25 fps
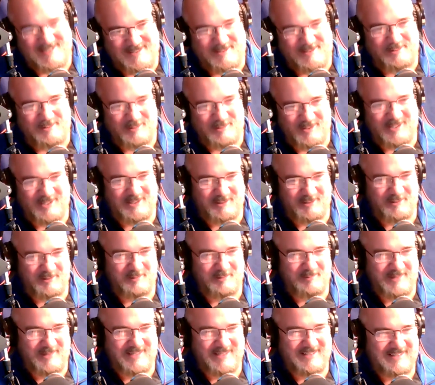into it a yeah.
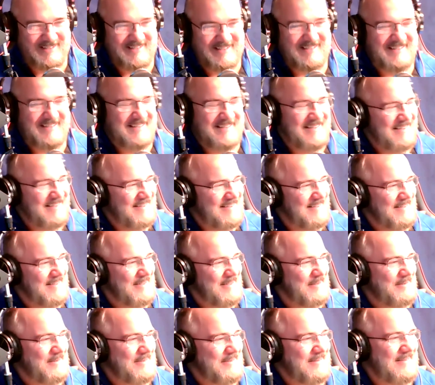little bit you
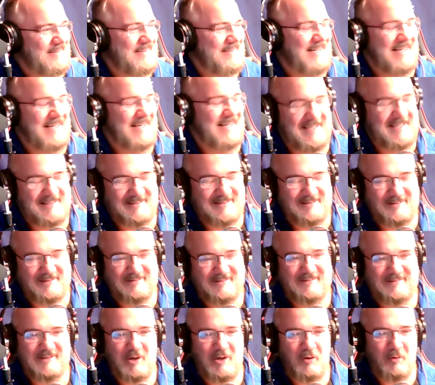yeah. know i like to
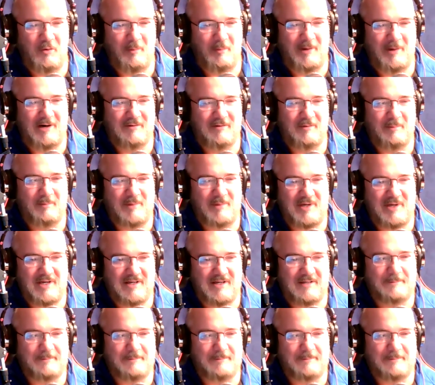yep. go above people had